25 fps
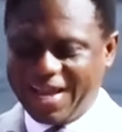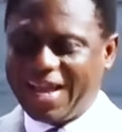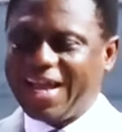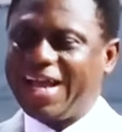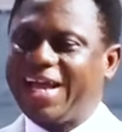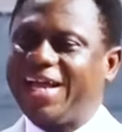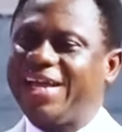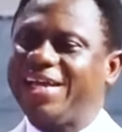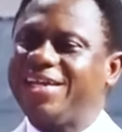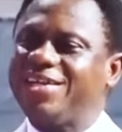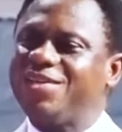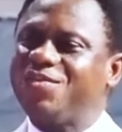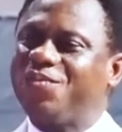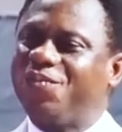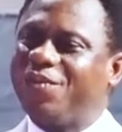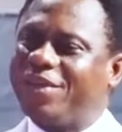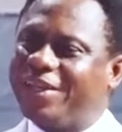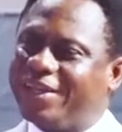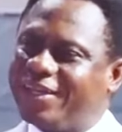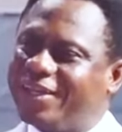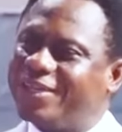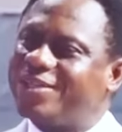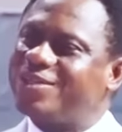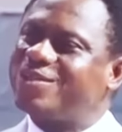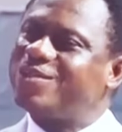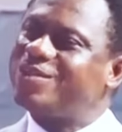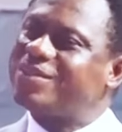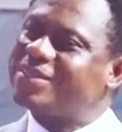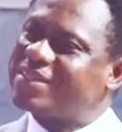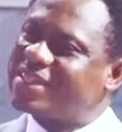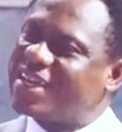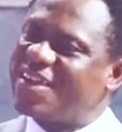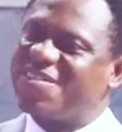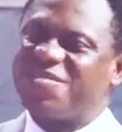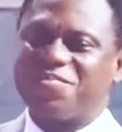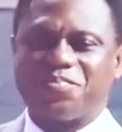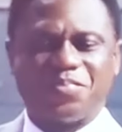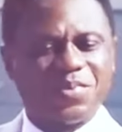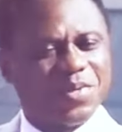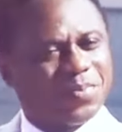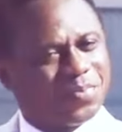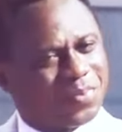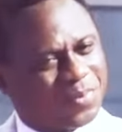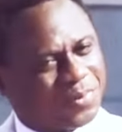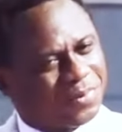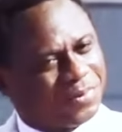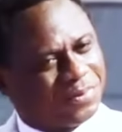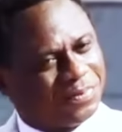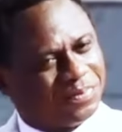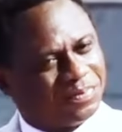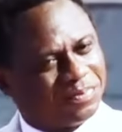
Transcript: and we need to serve people.